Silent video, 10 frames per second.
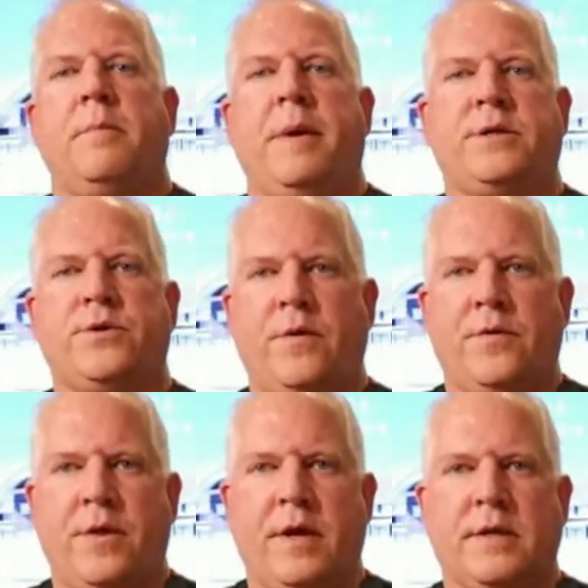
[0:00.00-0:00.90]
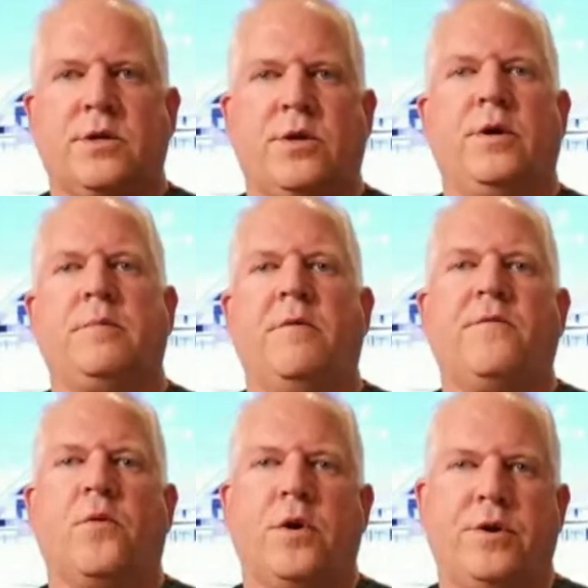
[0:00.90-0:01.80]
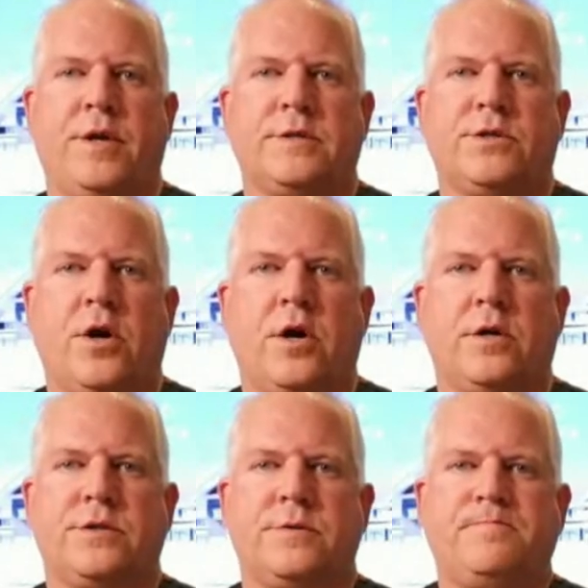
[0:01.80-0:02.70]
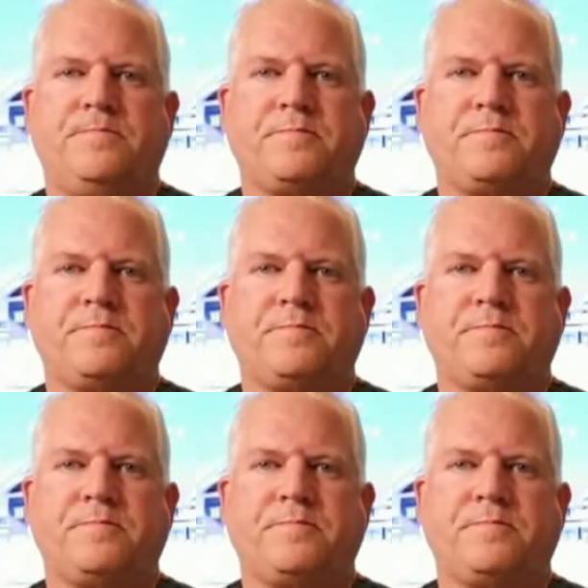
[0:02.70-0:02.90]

make sure everything's good before you're discharged.